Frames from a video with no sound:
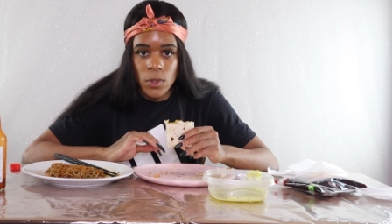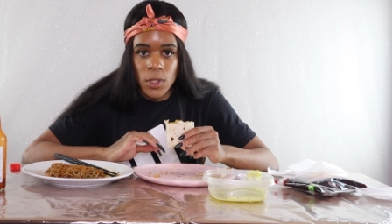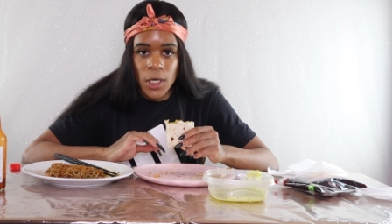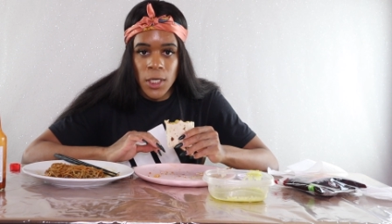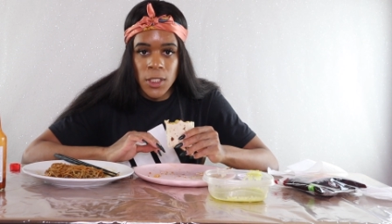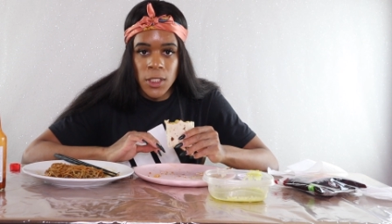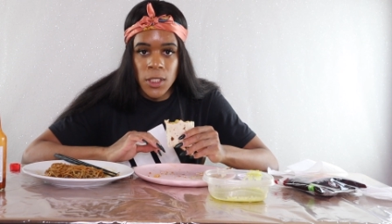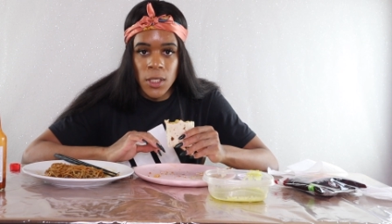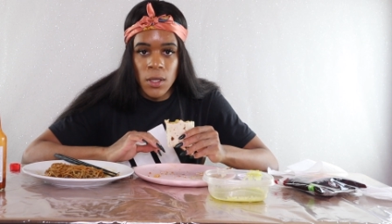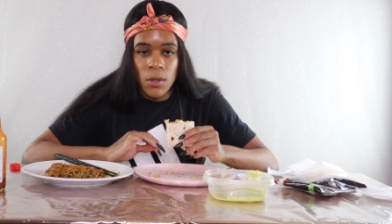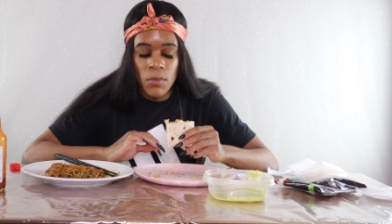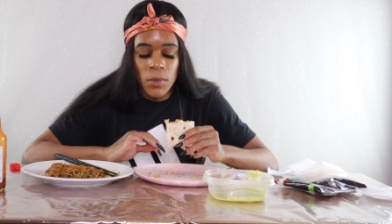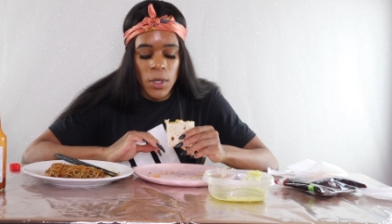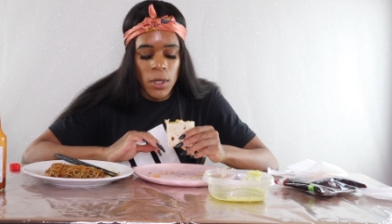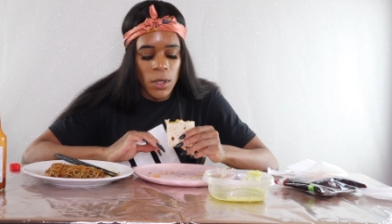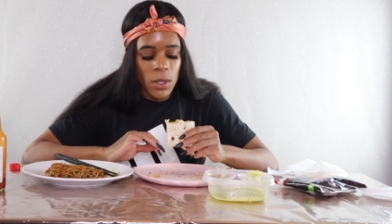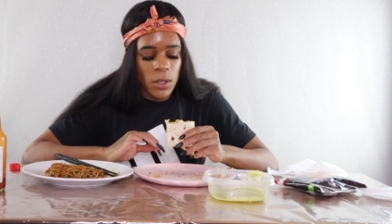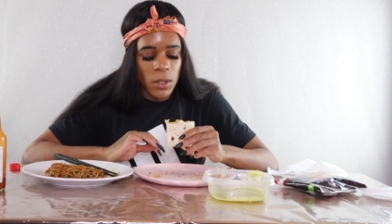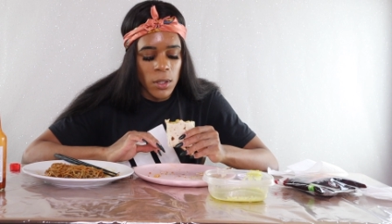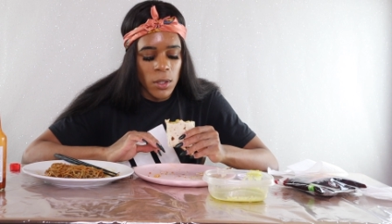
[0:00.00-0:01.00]
when they see
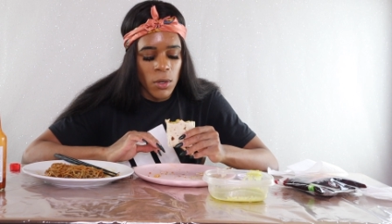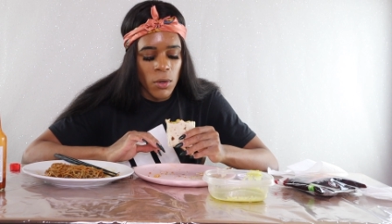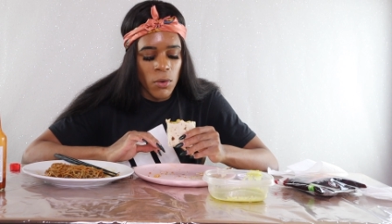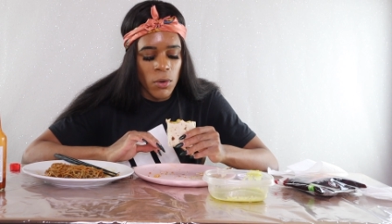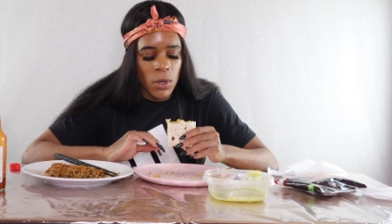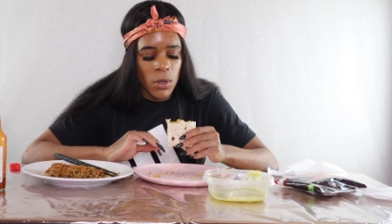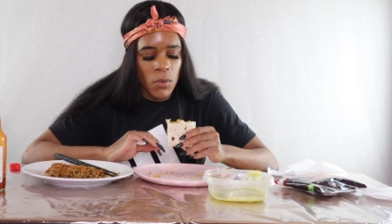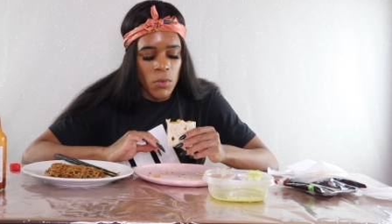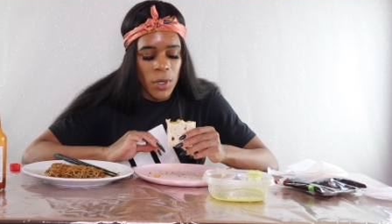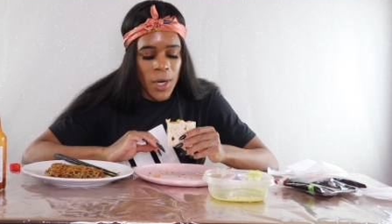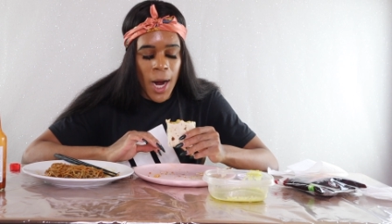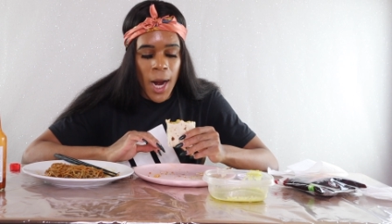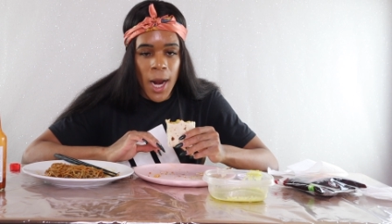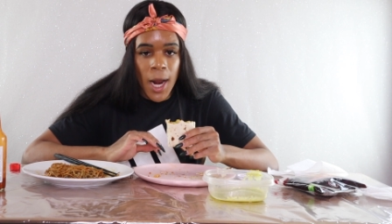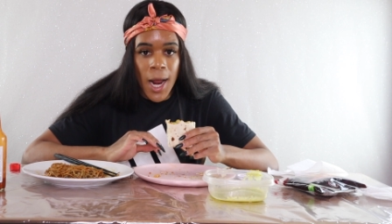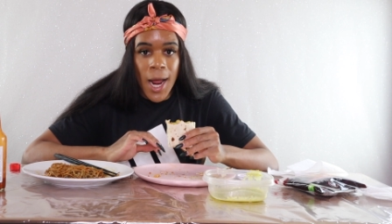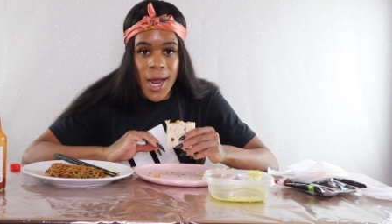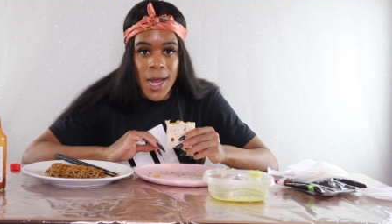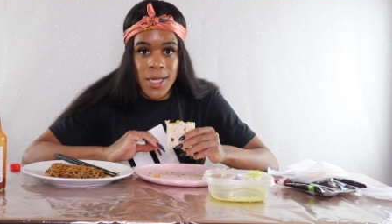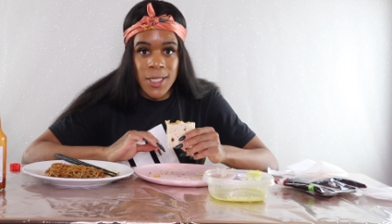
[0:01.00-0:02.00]
me doing what
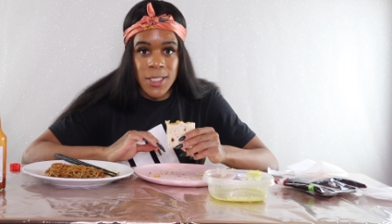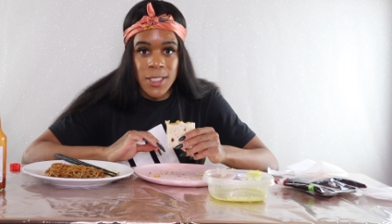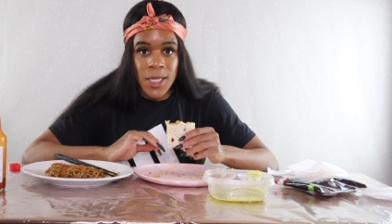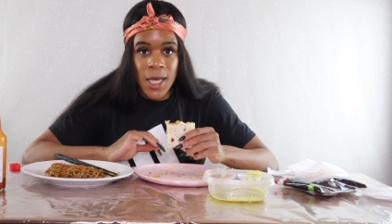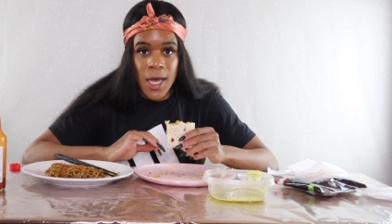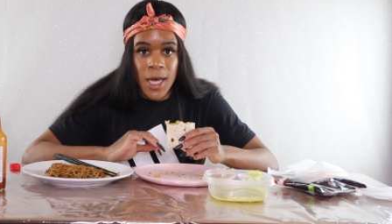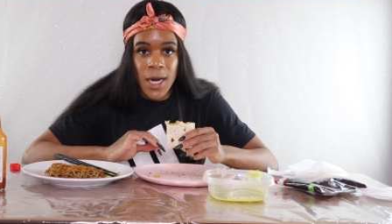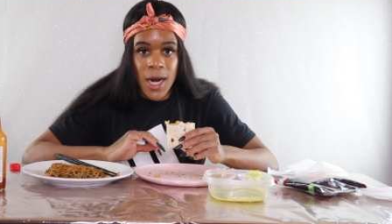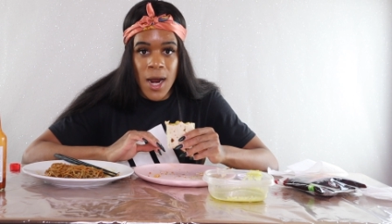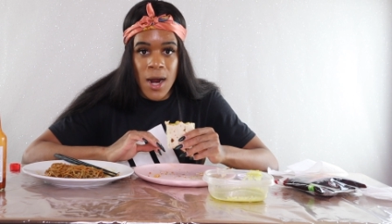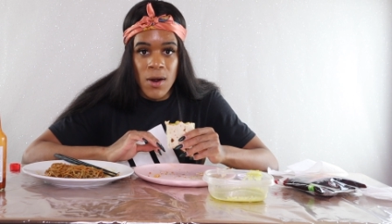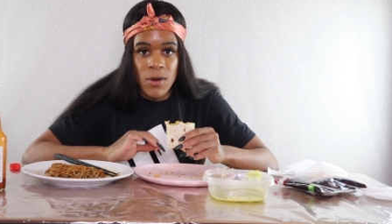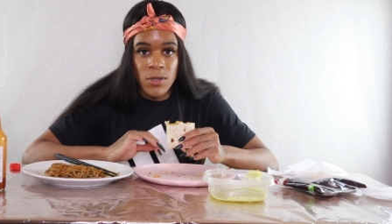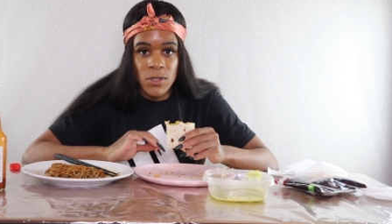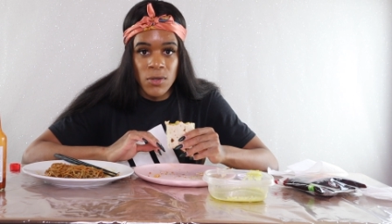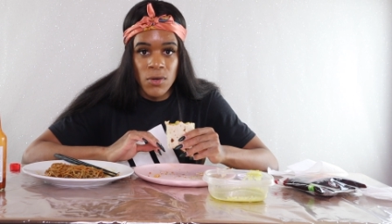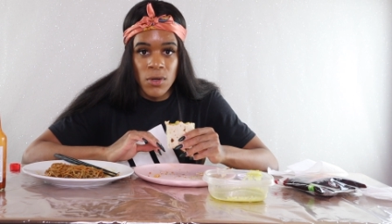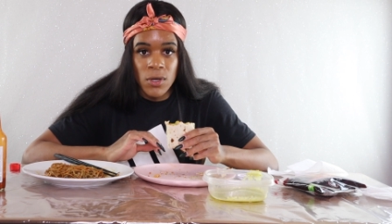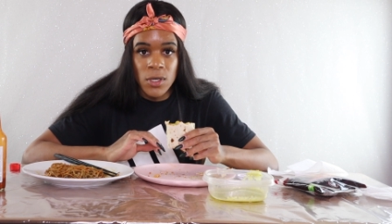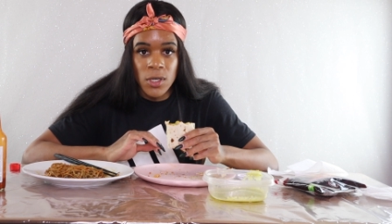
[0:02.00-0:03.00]
I had said I
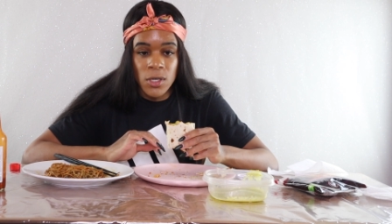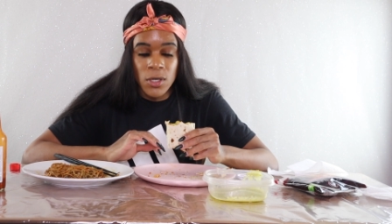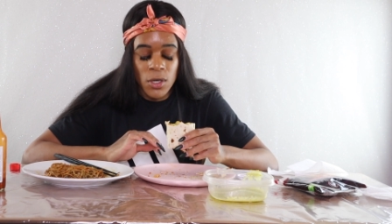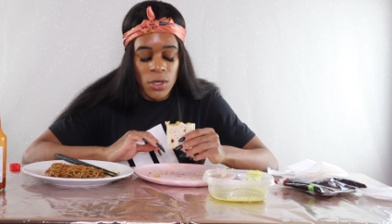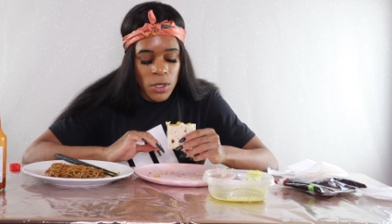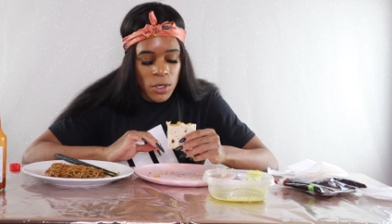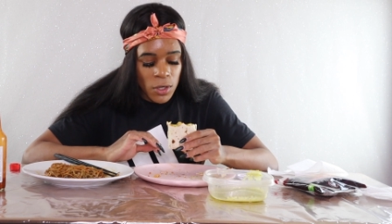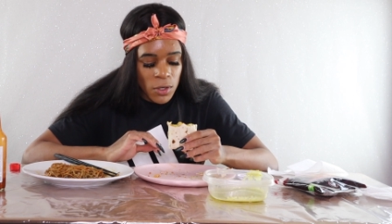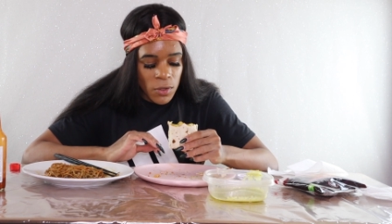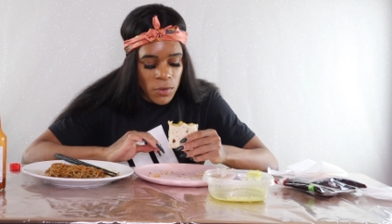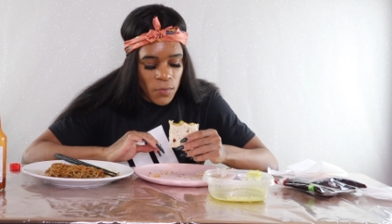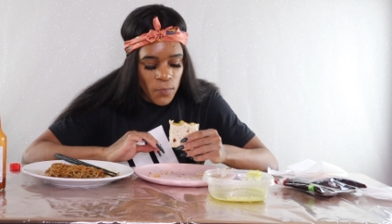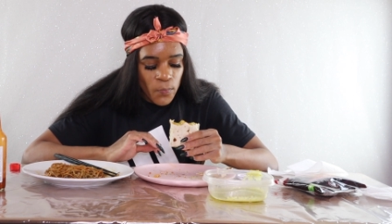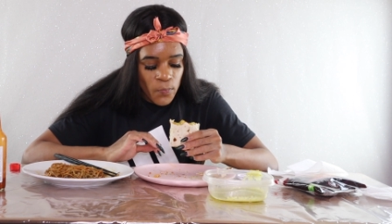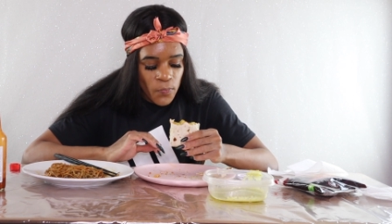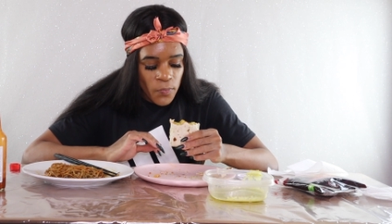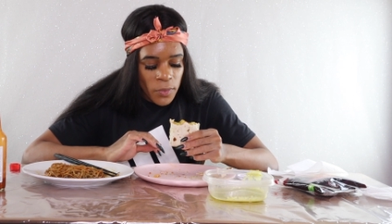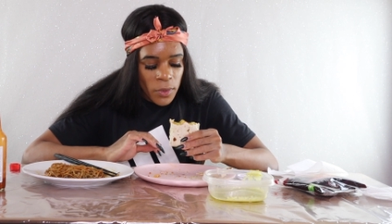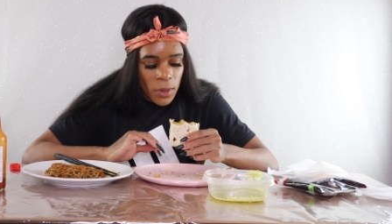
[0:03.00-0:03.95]
was going to do,